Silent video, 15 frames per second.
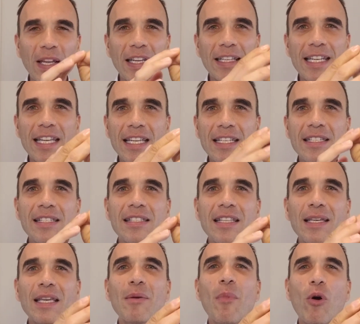is
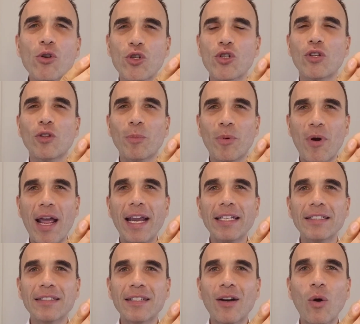the emotional
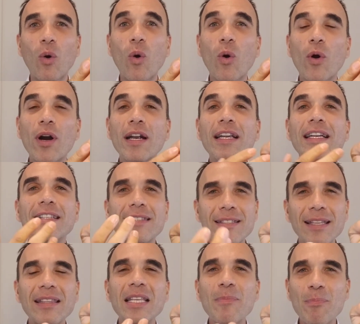brain, or it's
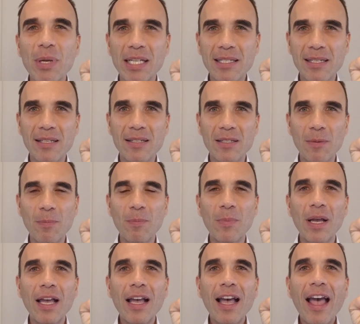the limbic system.
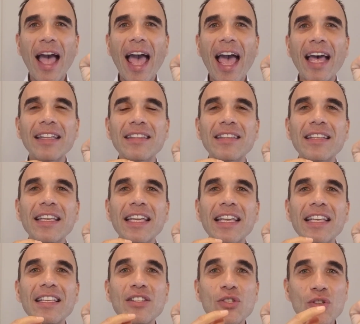And
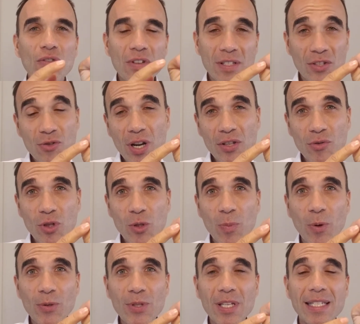the stress
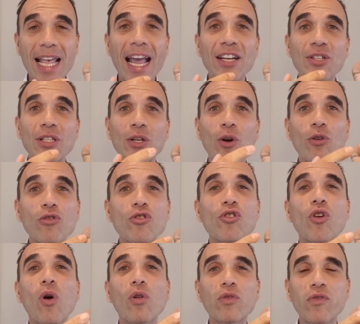response is actually
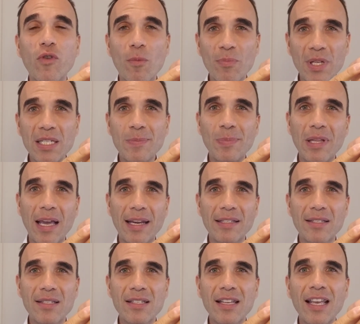controlled from this
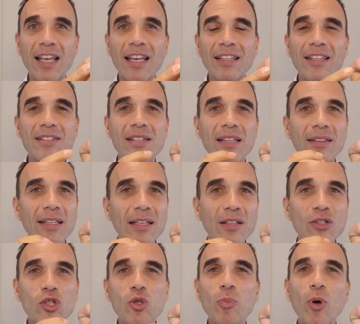place. There's a
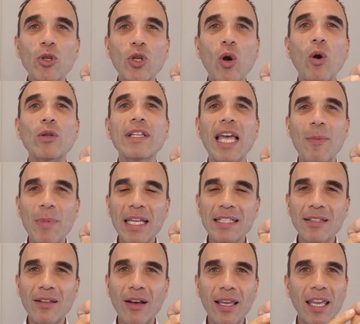little spot called
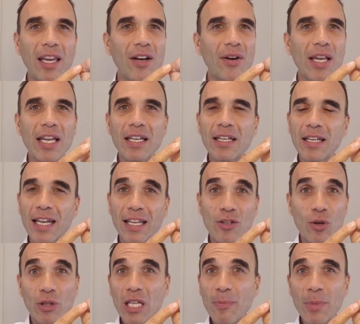amygdala here in
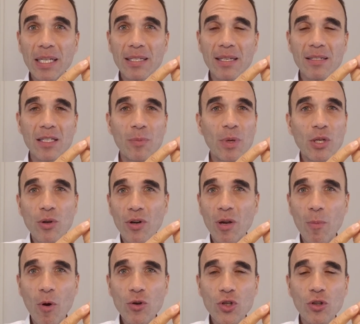your limbic system, in your
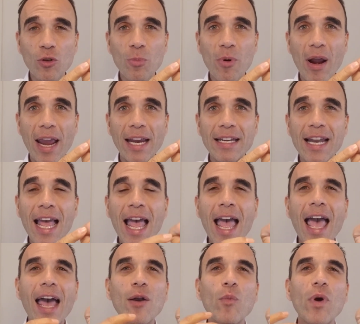emotional brain.
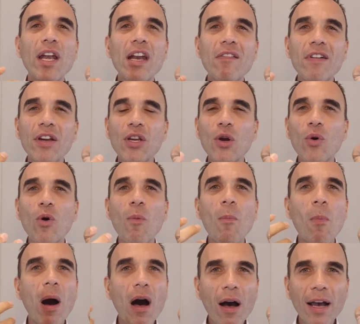And whenever your
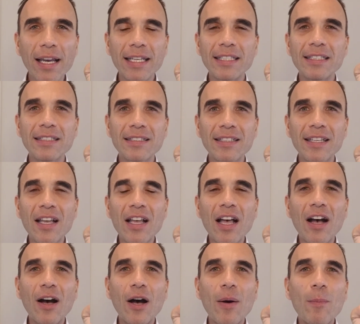mind
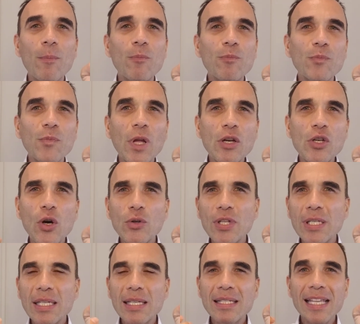
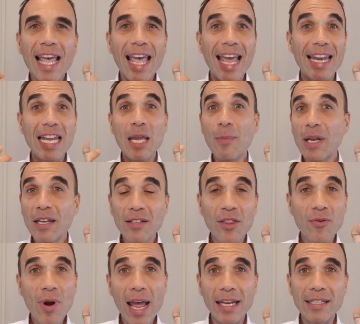notices an imminent
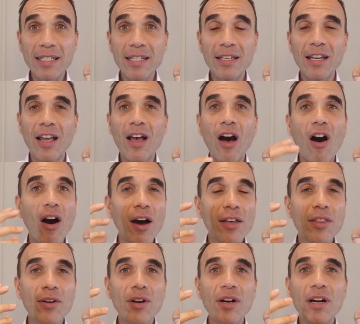threat,
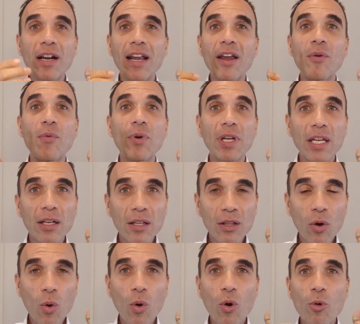either real
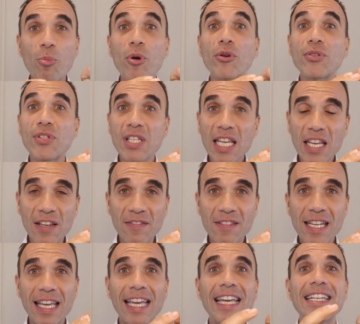or perceived,
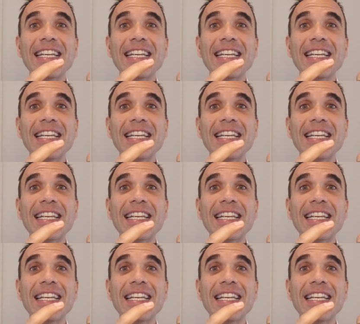it